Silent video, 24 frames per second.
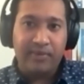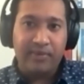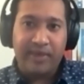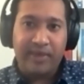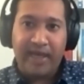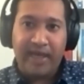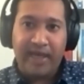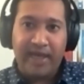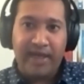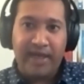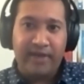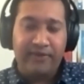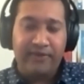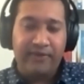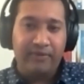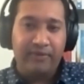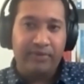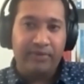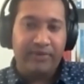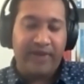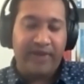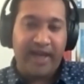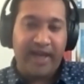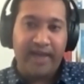We've
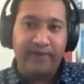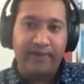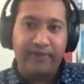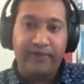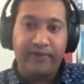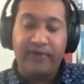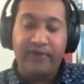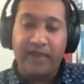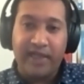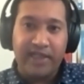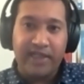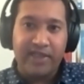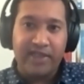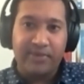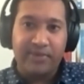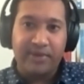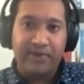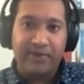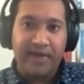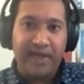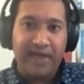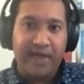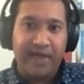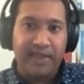had floods,
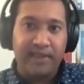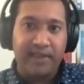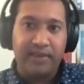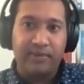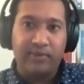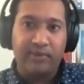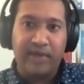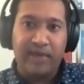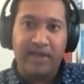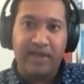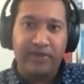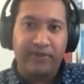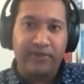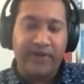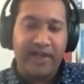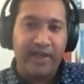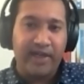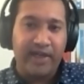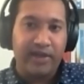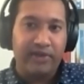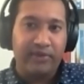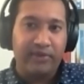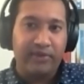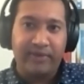we've had
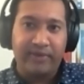wildfires,